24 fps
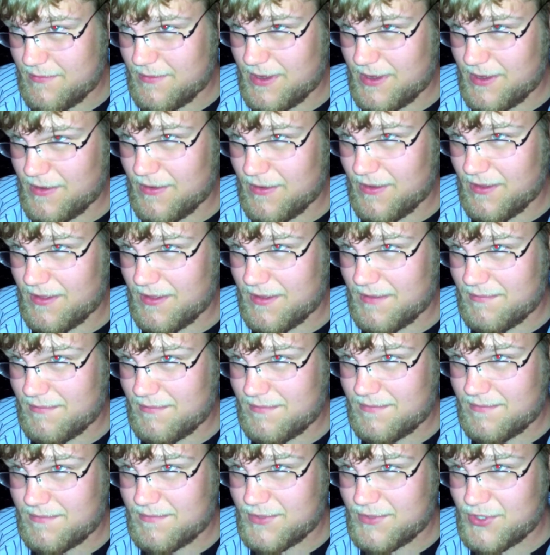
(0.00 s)
what do you call them?
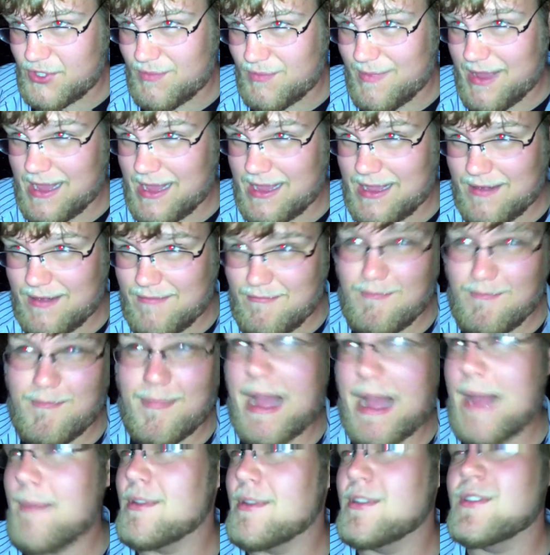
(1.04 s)
Jamaican
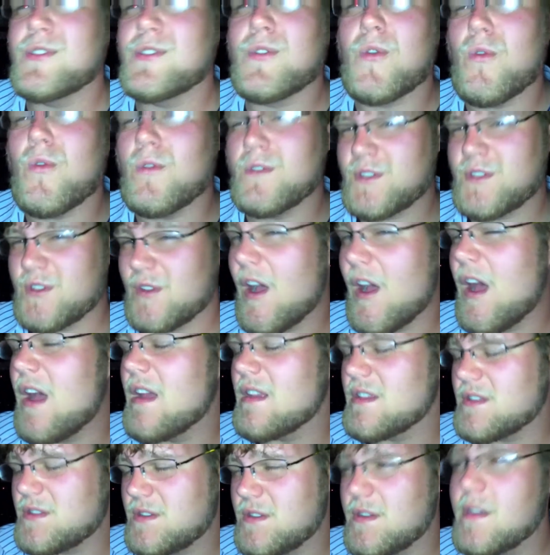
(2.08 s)
Bible school
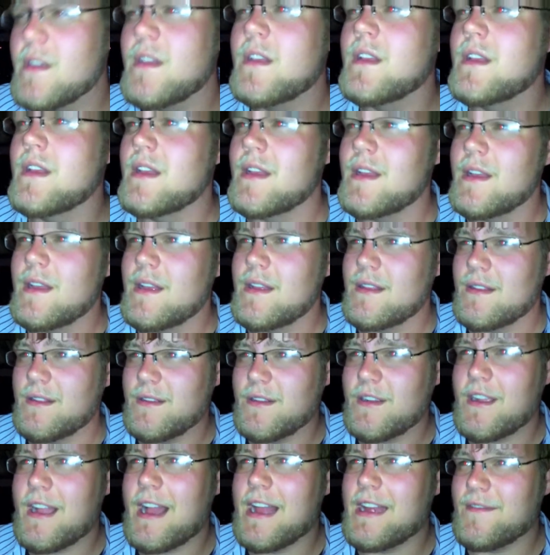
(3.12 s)
songs.
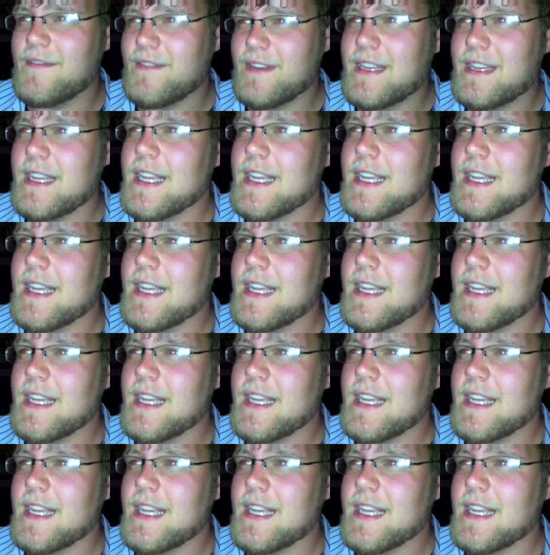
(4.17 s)
They're kind of